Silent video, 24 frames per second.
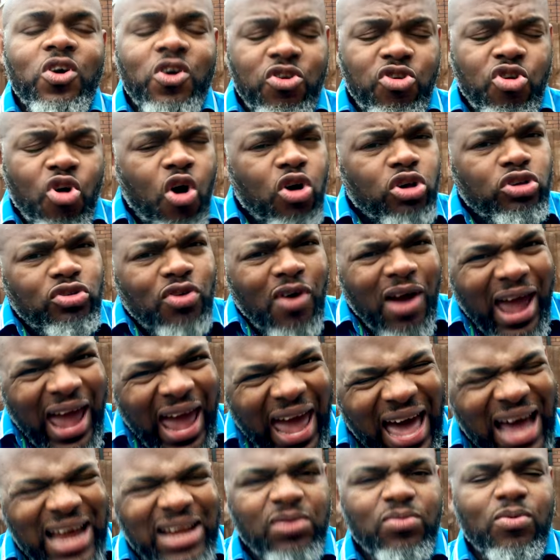You also
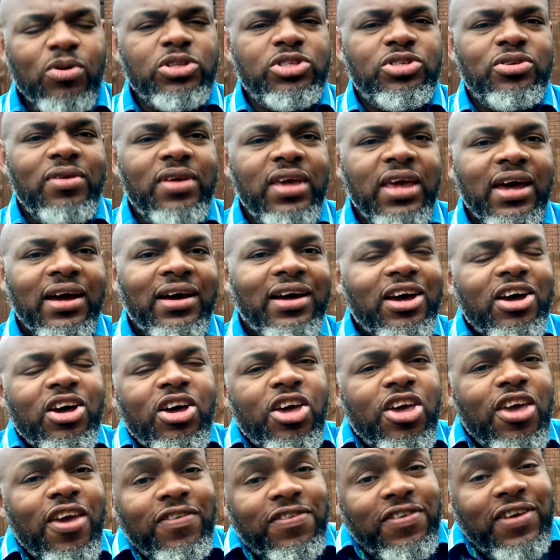guard what you hear.
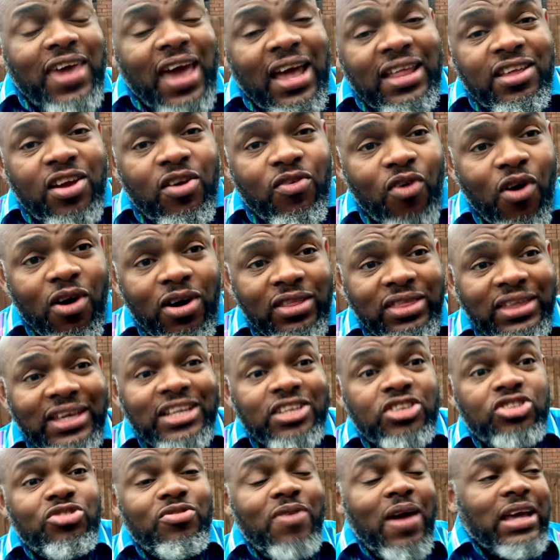If you hear the wrong
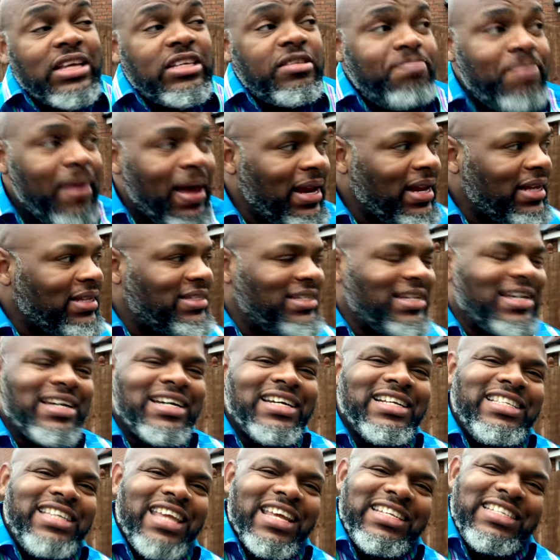things, you expel it.
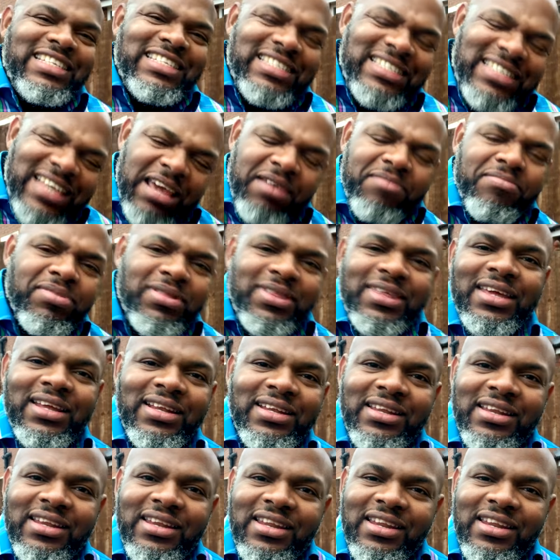The same thing